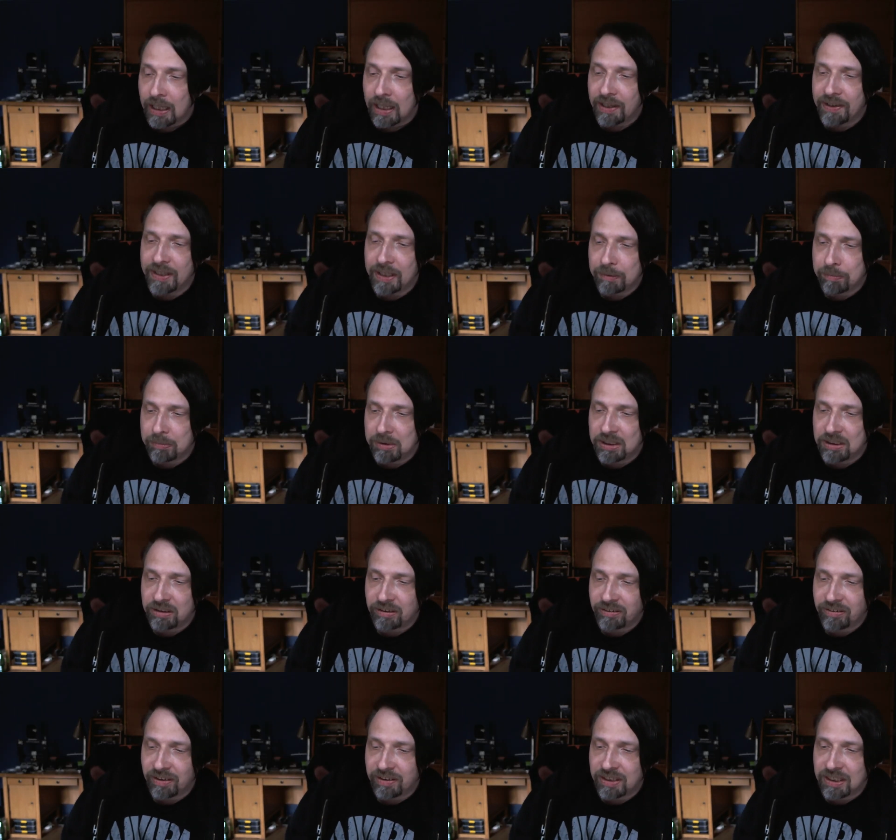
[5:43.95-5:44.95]
that
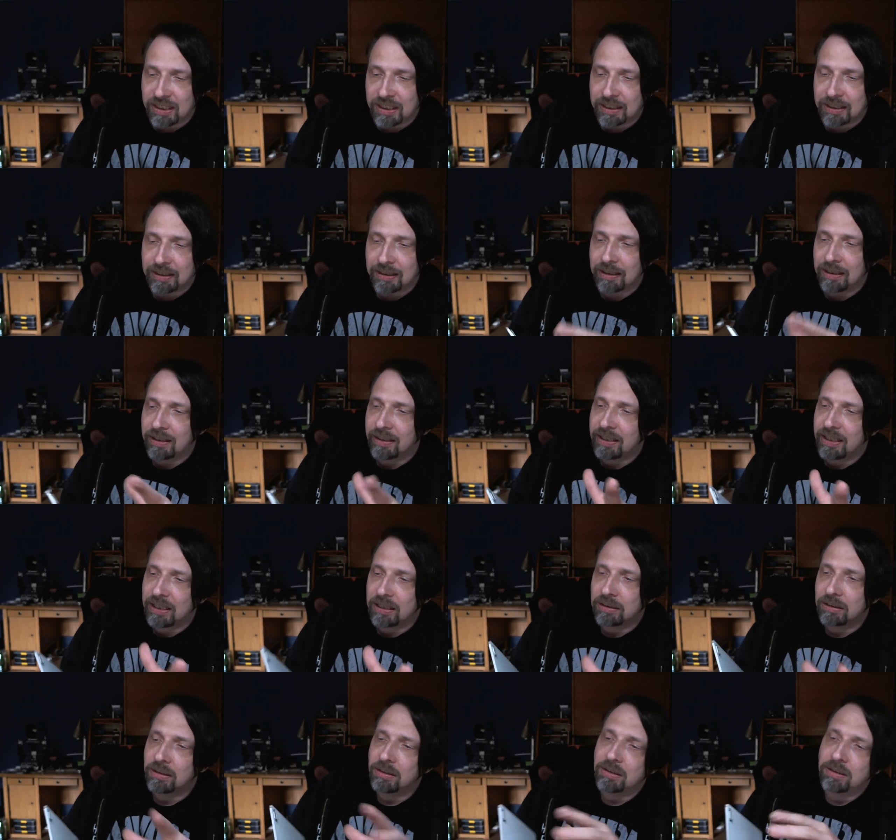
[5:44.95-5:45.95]
means that
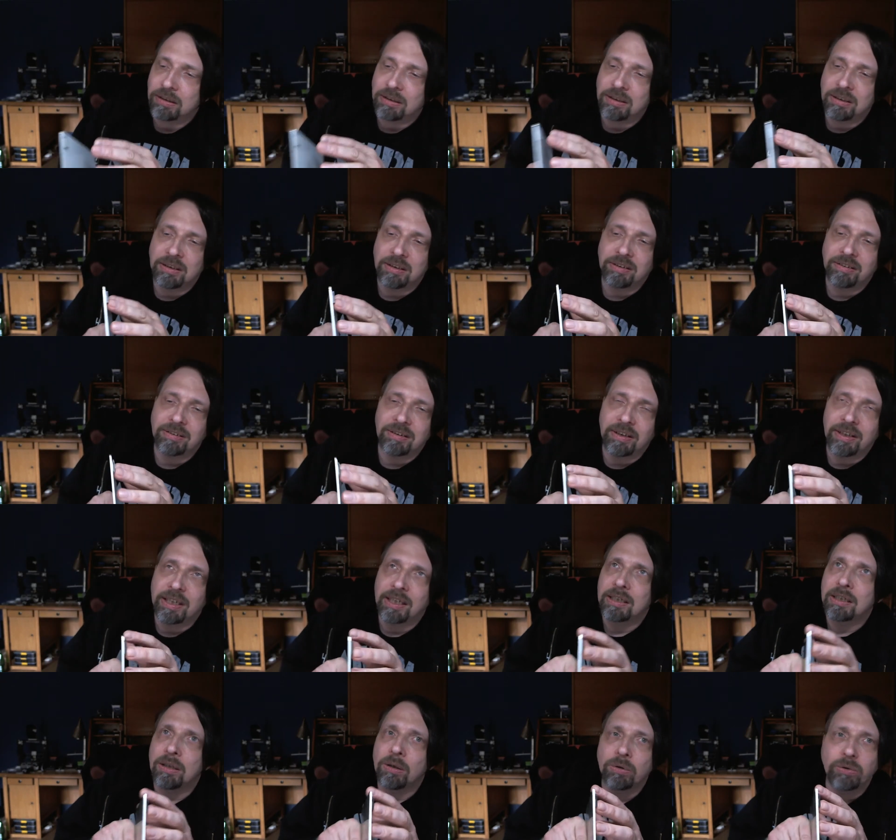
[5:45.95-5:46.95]
there
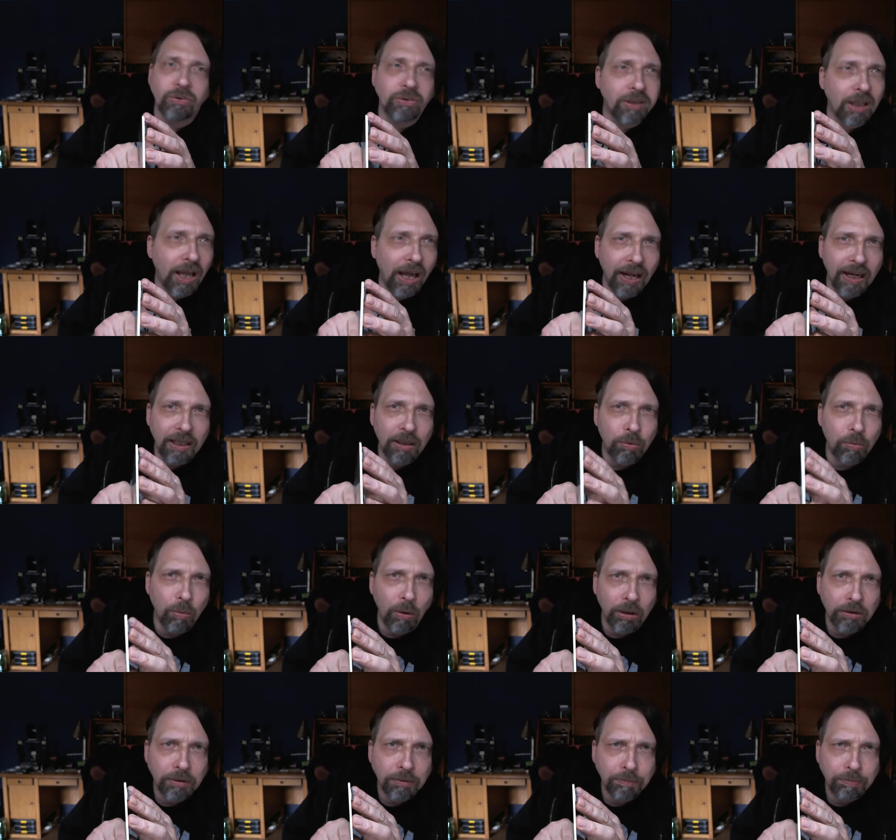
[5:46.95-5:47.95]
goes like
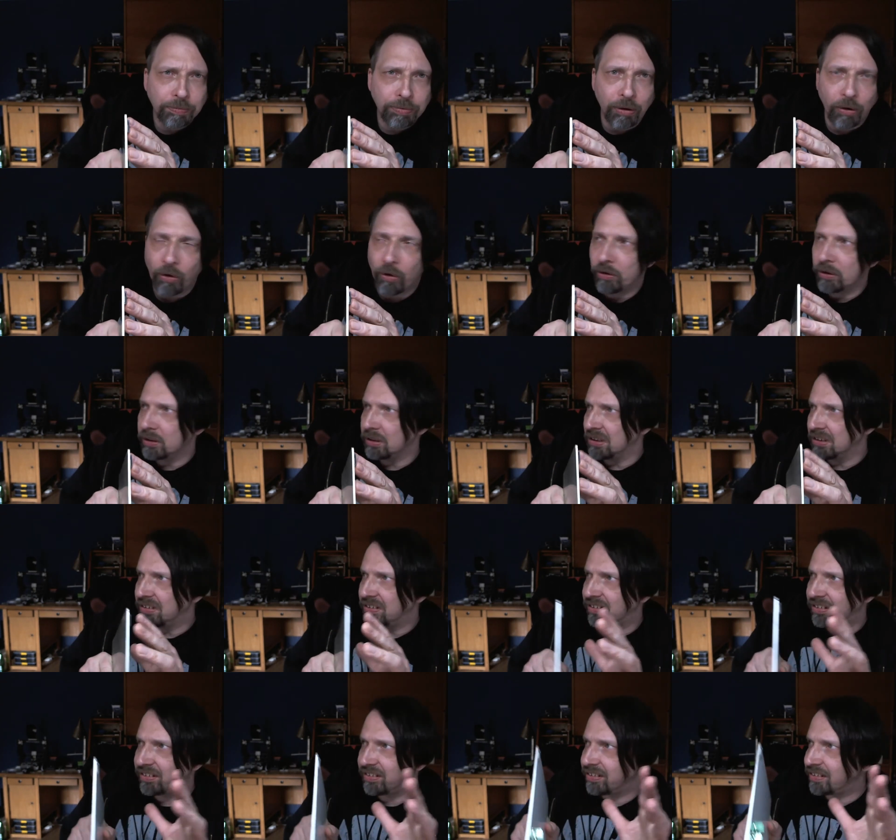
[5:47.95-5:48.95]

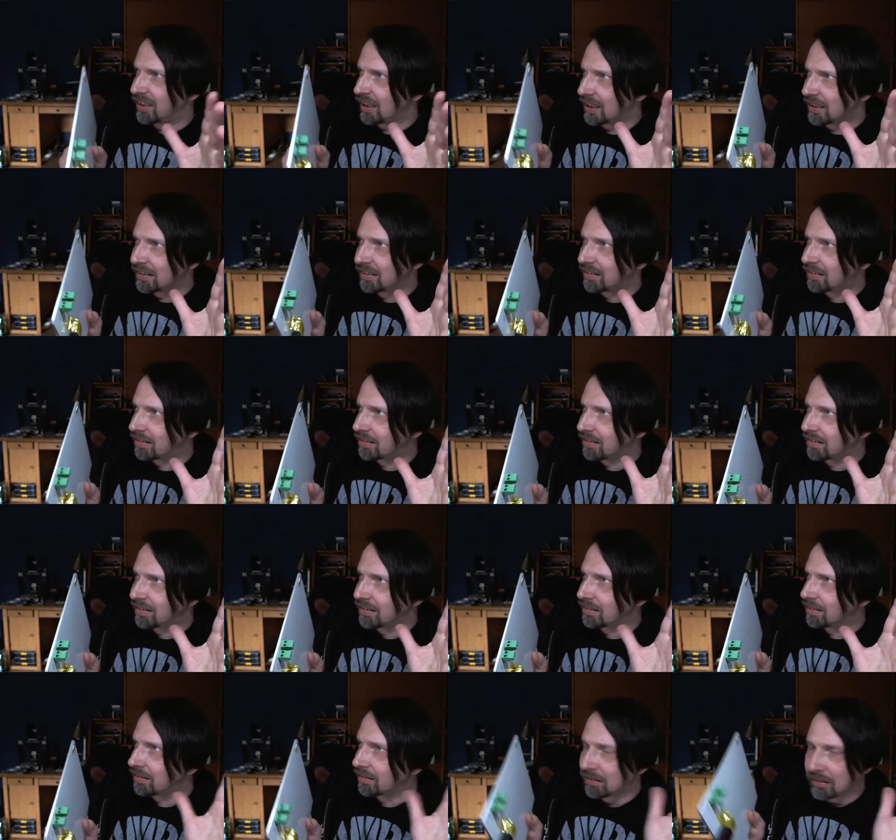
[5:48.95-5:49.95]

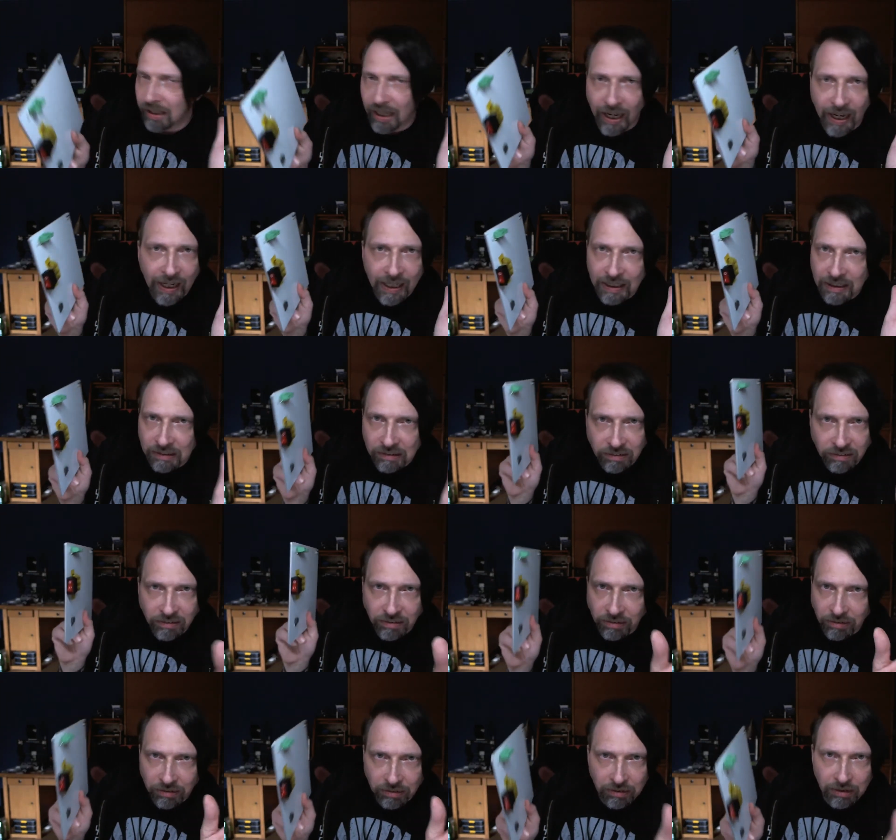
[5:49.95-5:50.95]

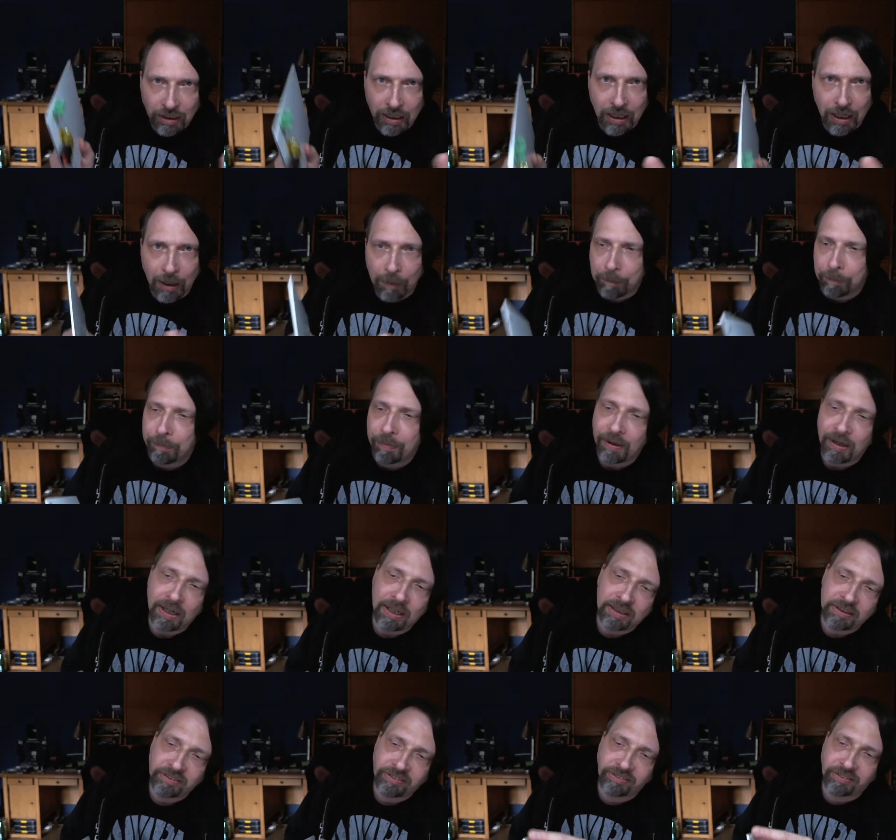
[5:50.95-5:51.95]
1.68
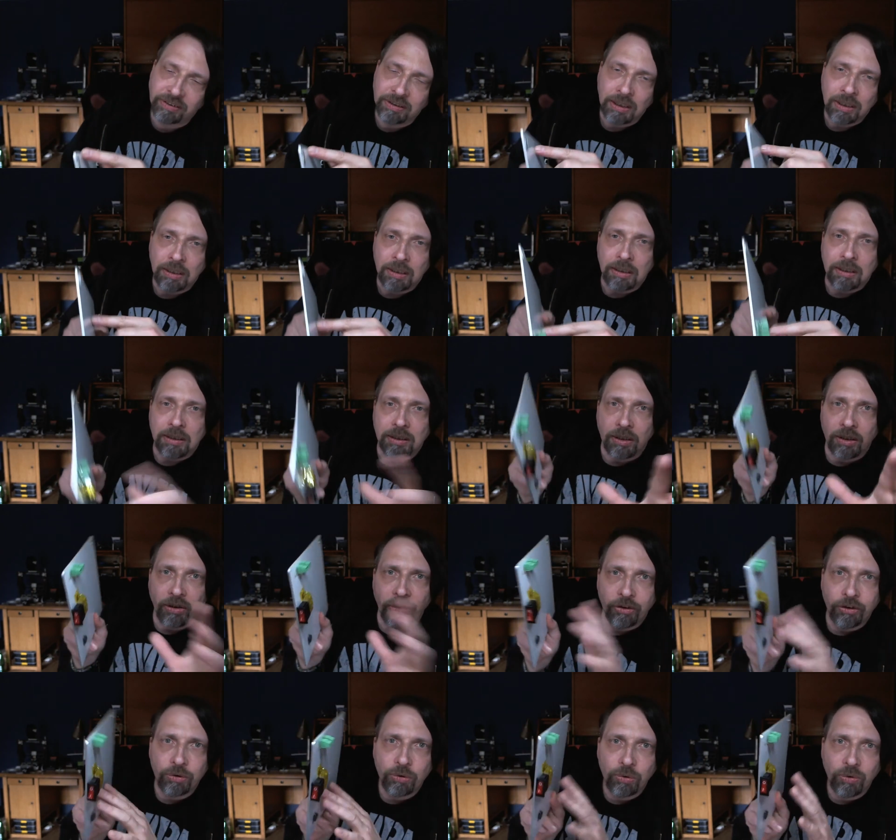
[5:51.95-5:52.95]
amperes
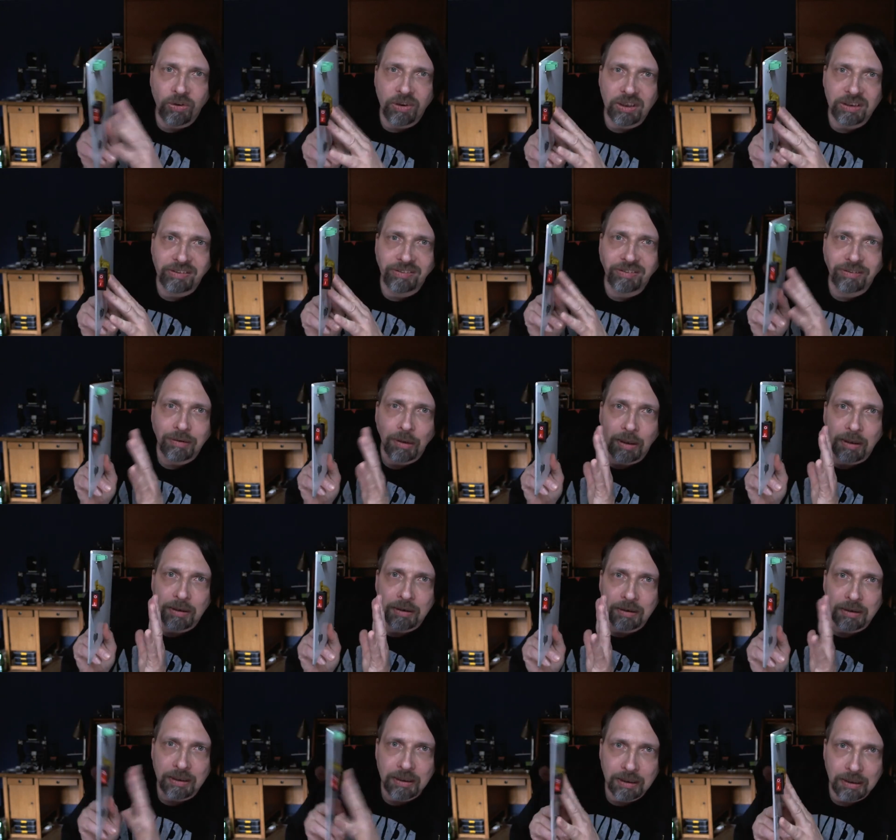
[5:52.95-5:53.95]
through this
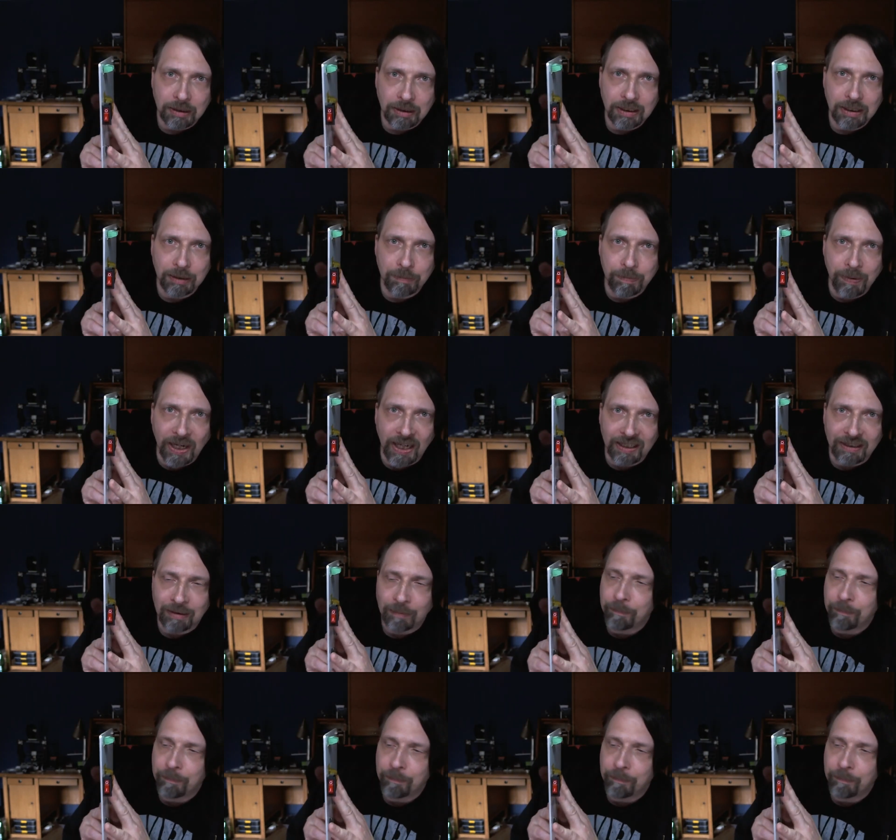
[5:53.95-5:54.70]
heatbed.